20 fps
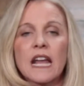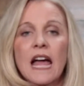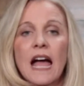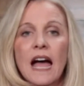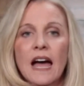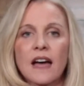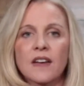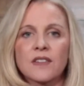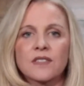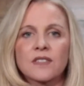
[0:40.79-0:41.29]

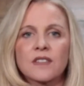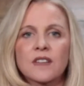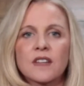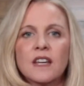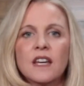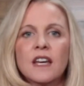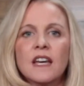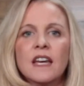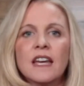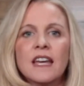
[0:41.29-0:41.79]
ask,
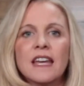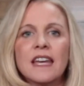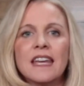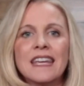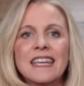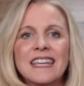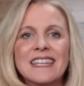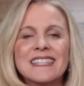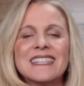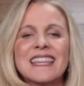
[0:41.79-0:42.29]

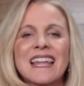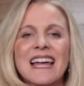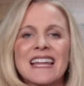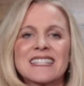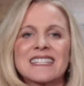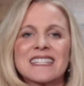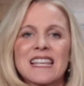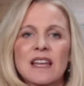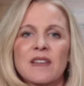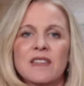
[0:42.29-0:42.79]
is
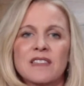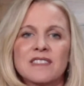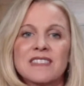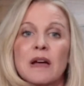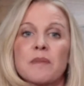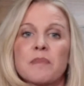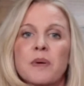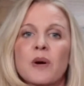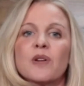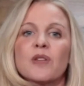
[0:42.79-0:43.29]

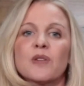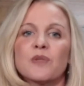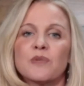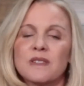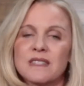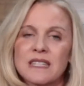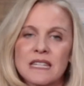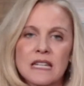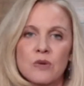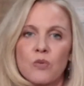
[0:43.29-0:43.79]
that part of the
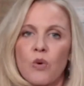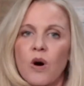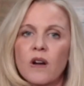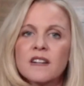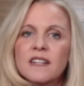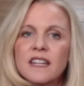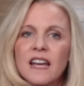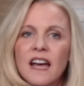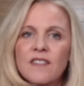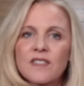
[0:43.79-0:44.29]
reason he
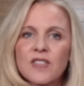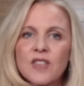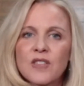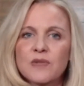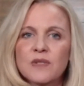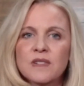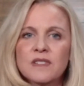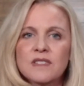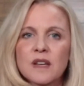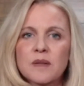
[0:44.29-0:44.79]
wanted to have the
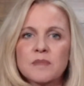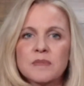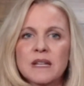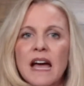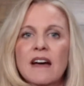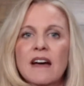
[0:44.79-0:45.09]
threesome, to